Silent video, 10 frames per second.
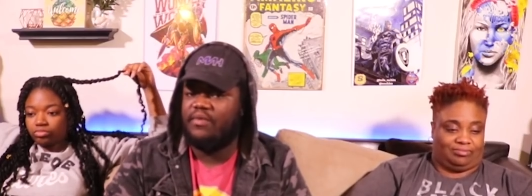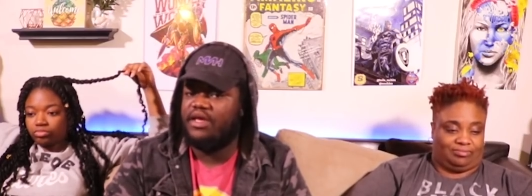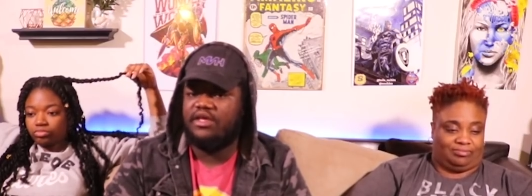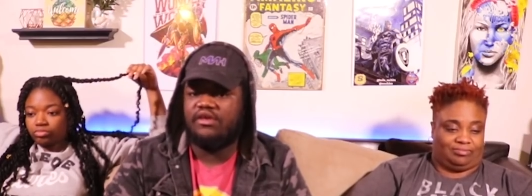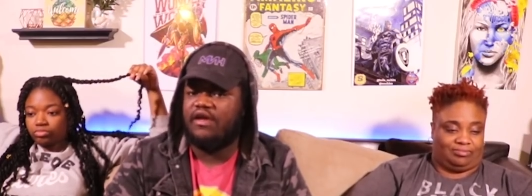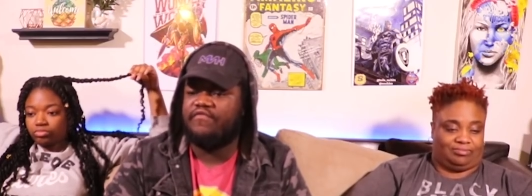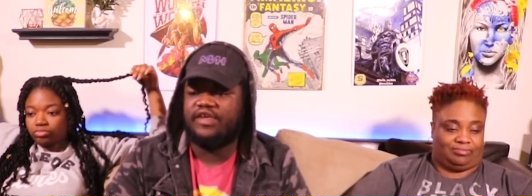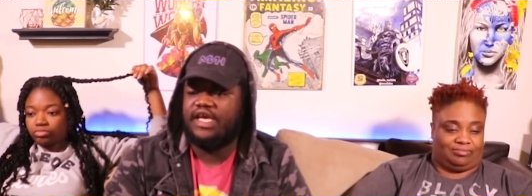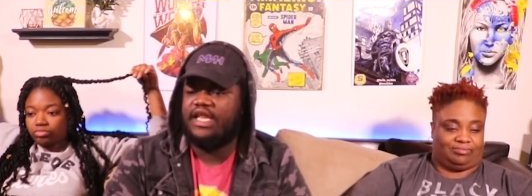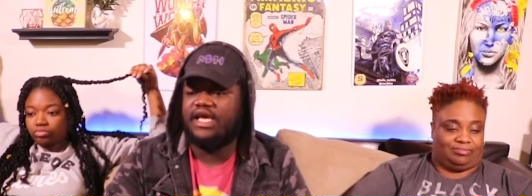Speaker 1: away. You can't
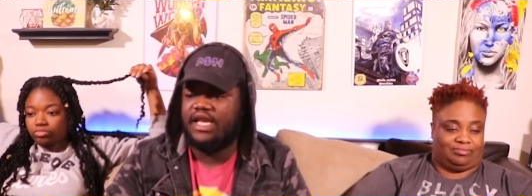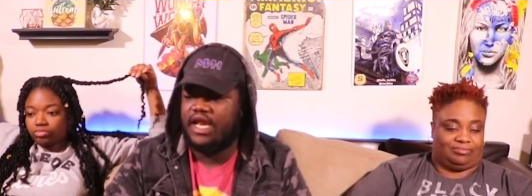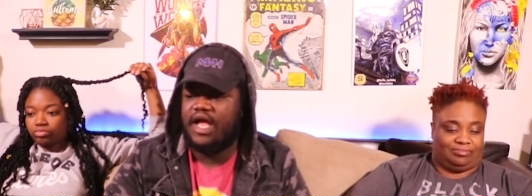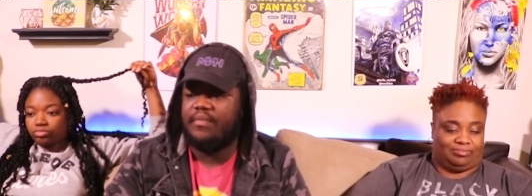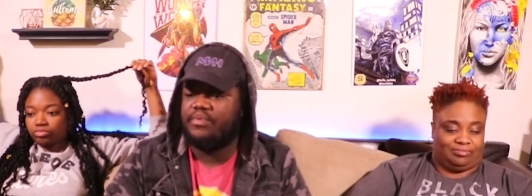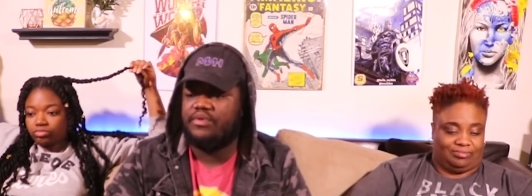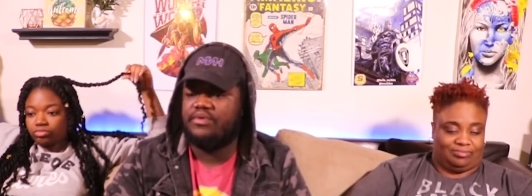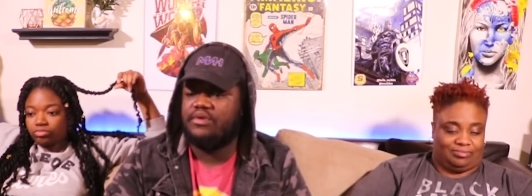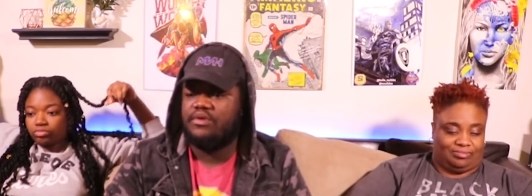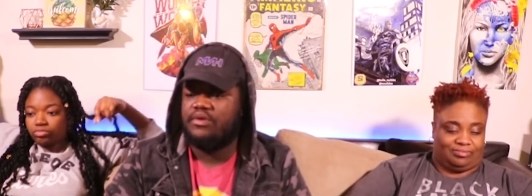forget like it didn't
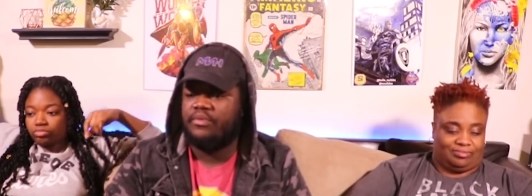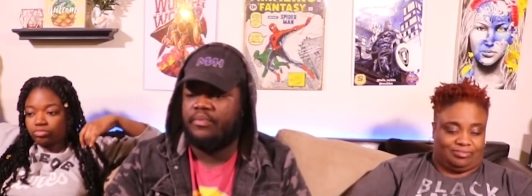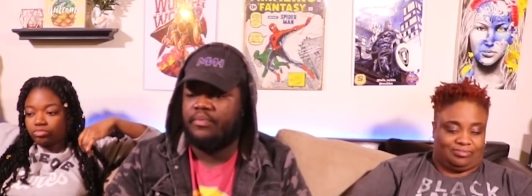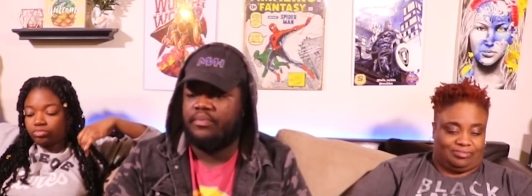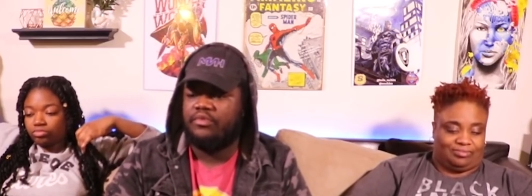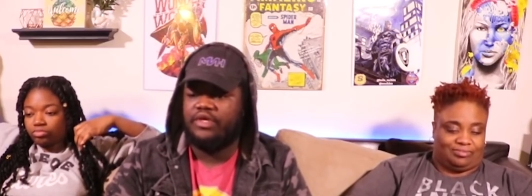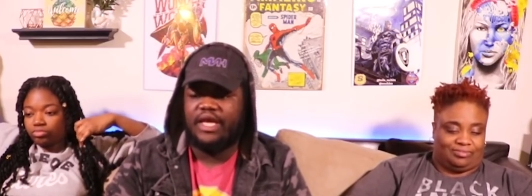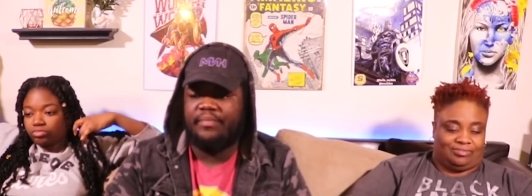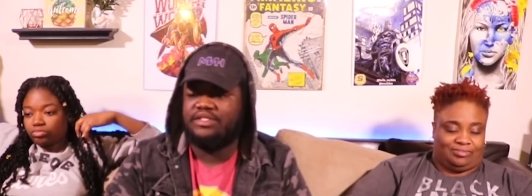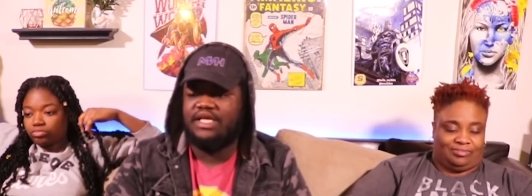happen.
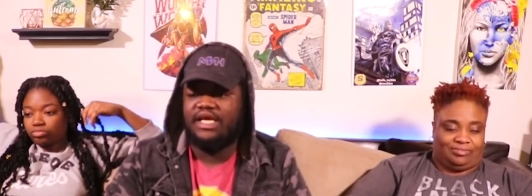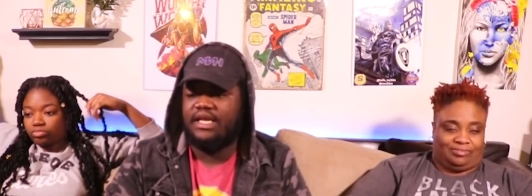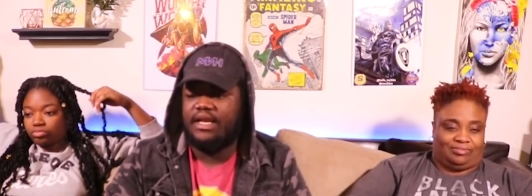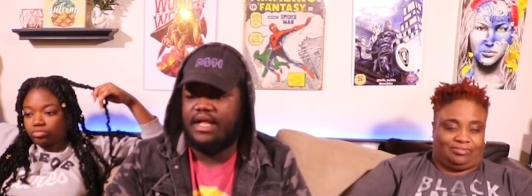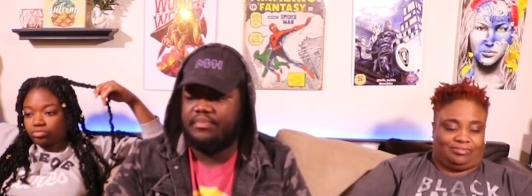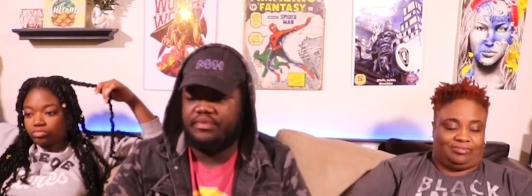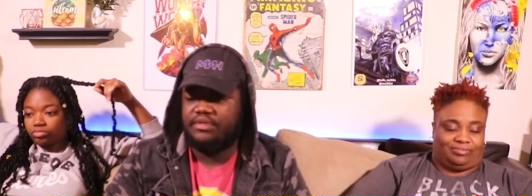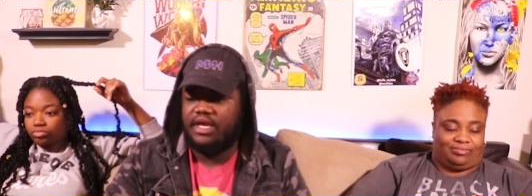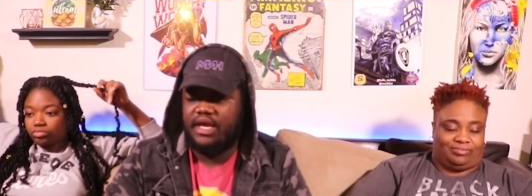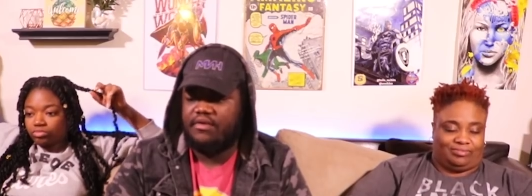You can't pretend like it didn't
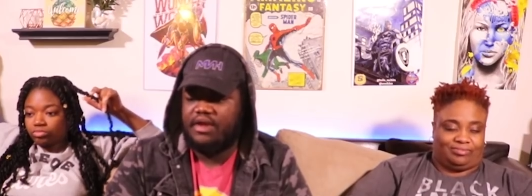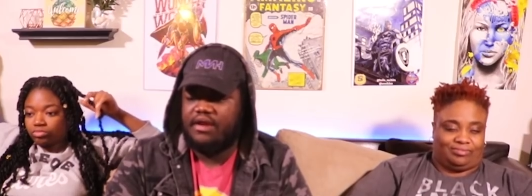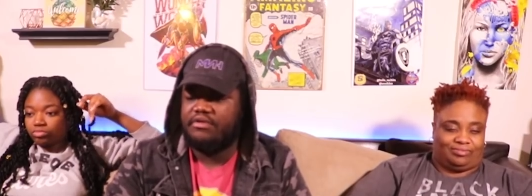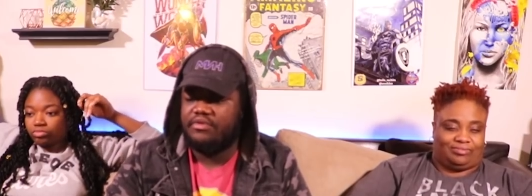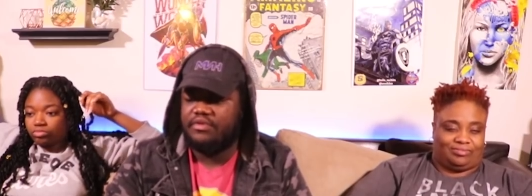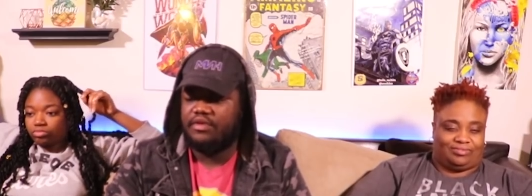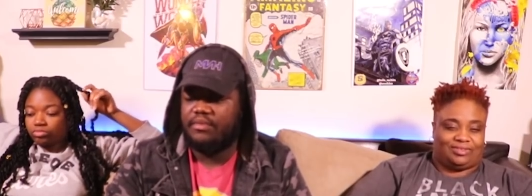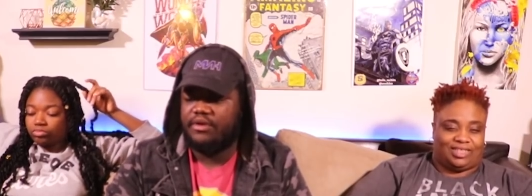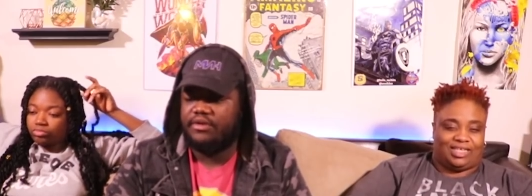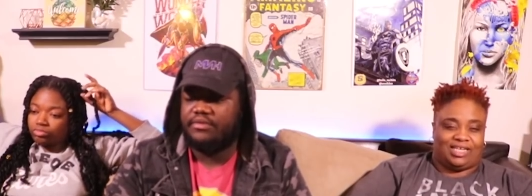happen. You can't, you can't do anything
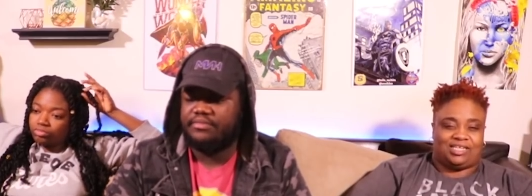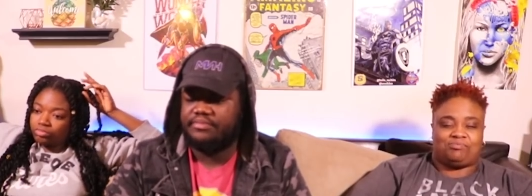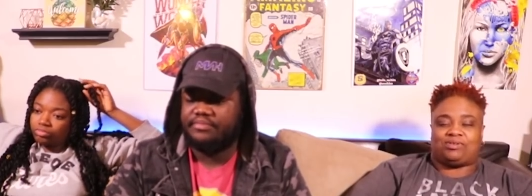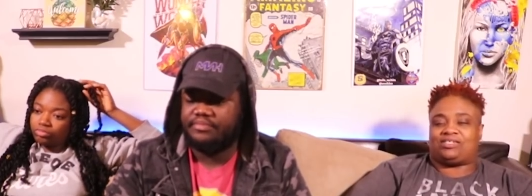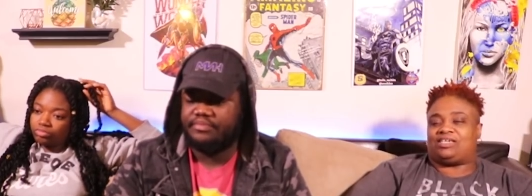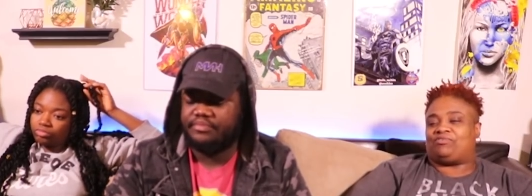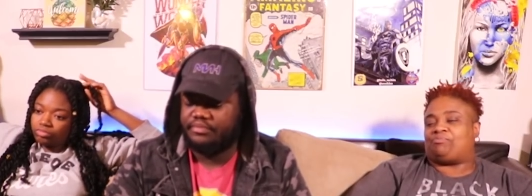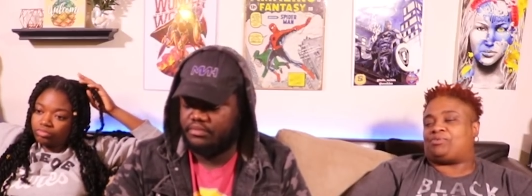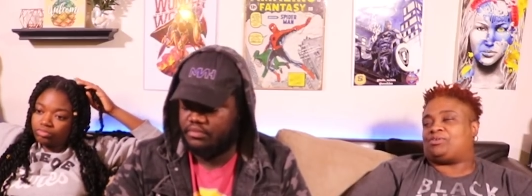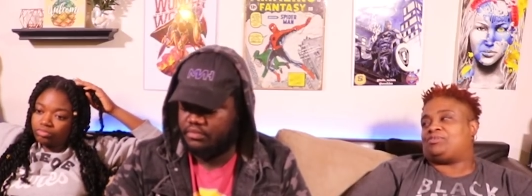about it.
Speaker 2: Anybody
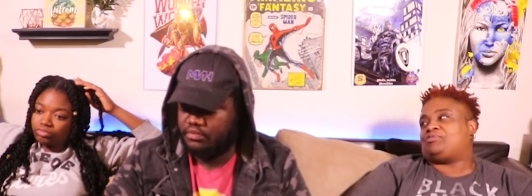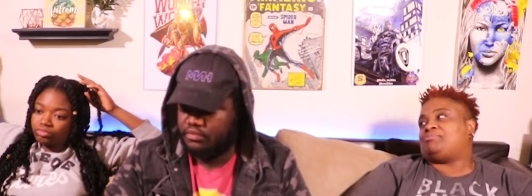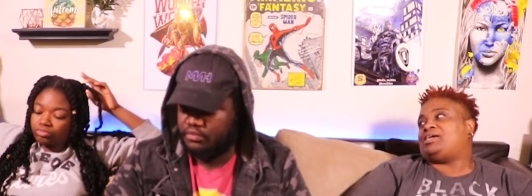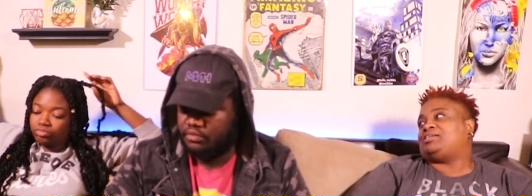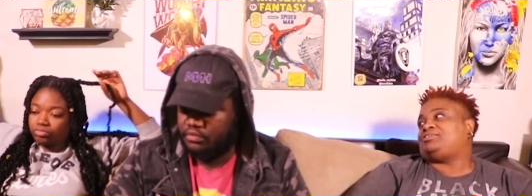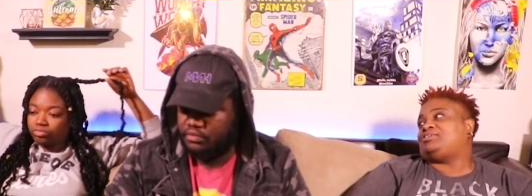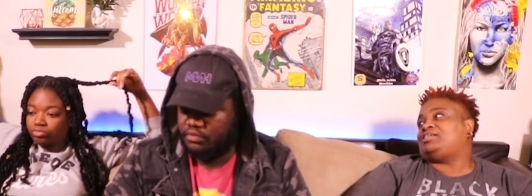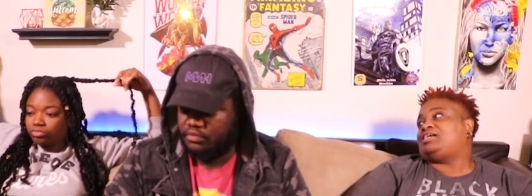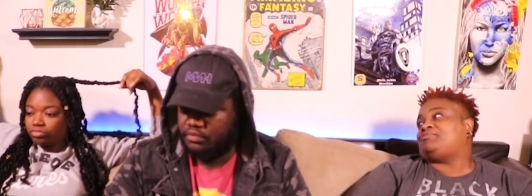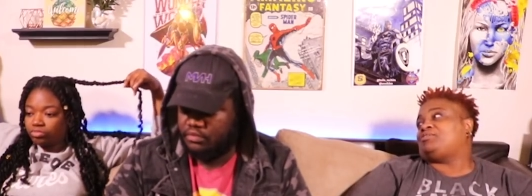ever proud of a bad
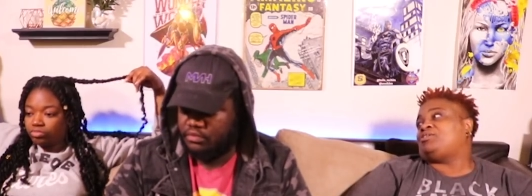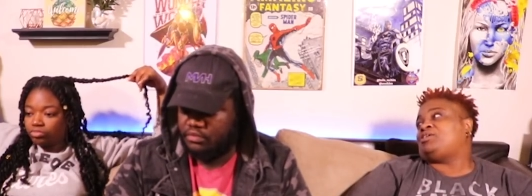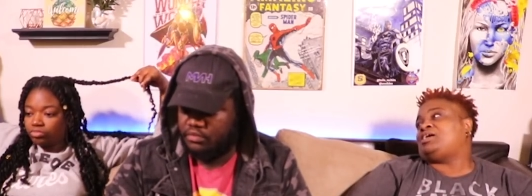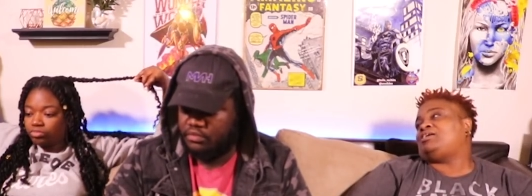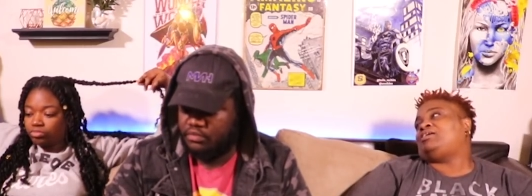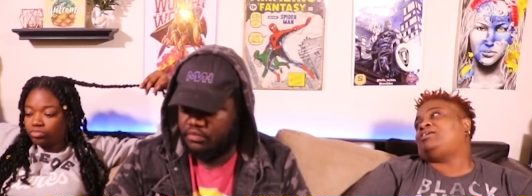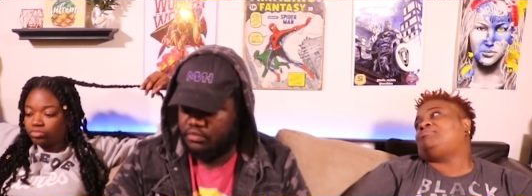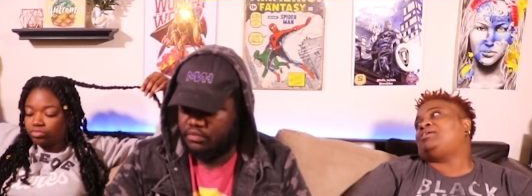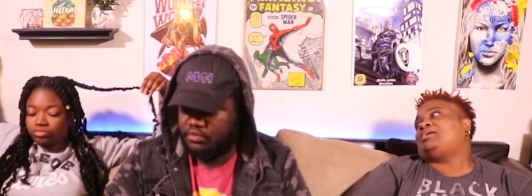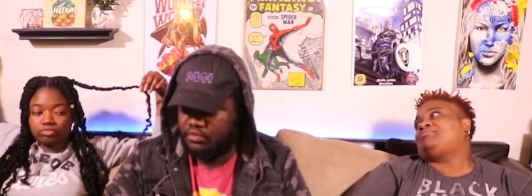girl uh, uh,
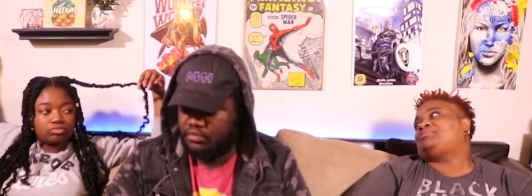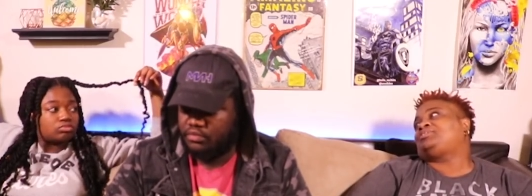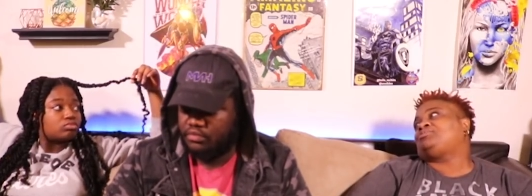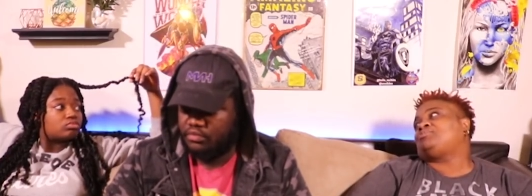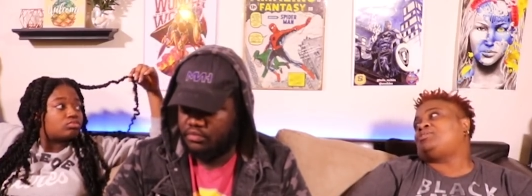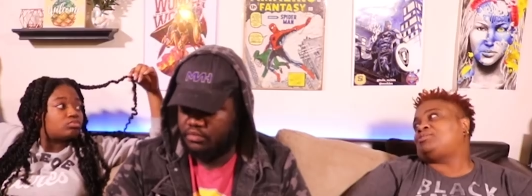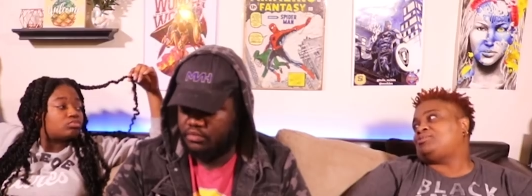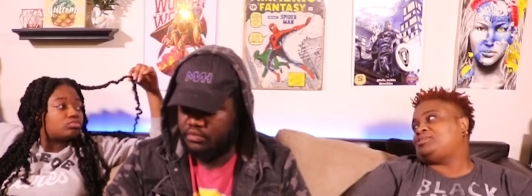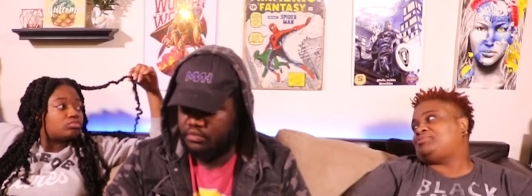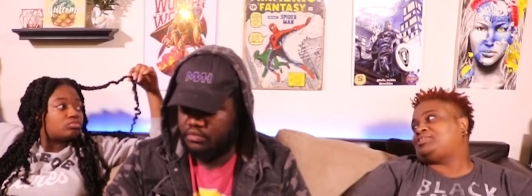um, after she
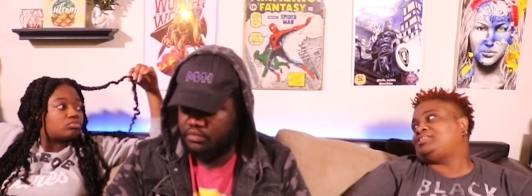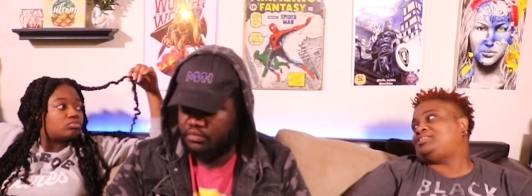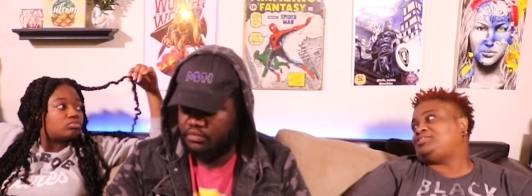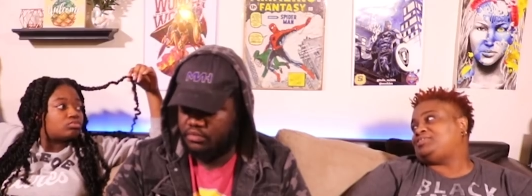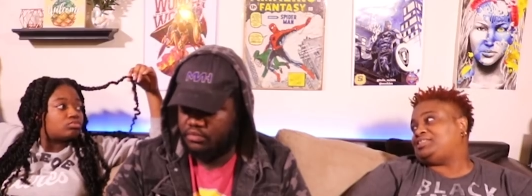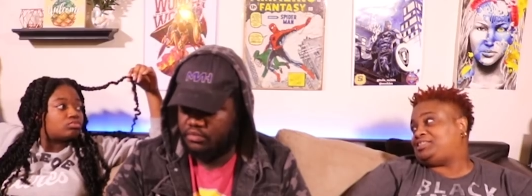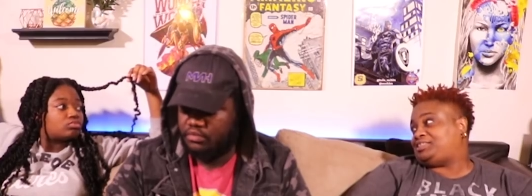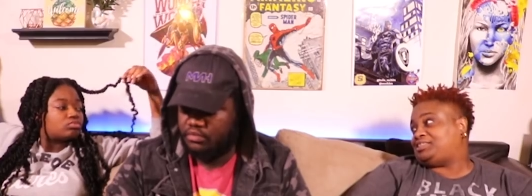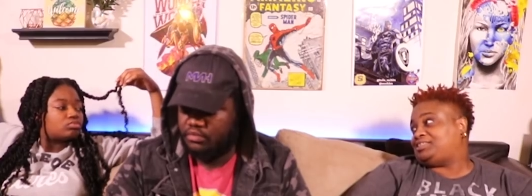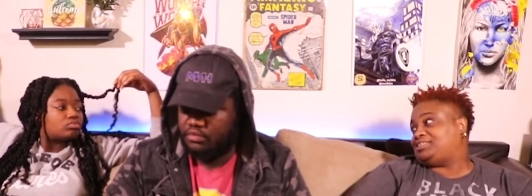walk out of a
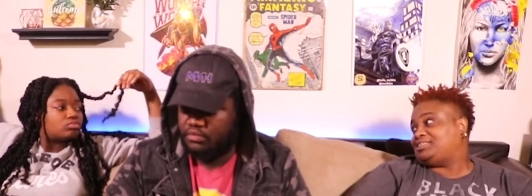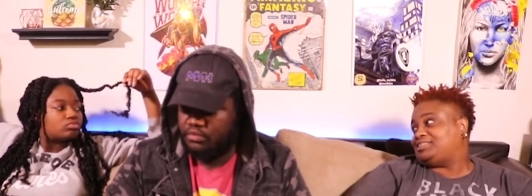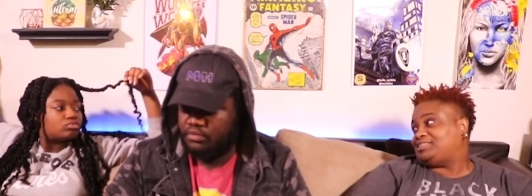situation?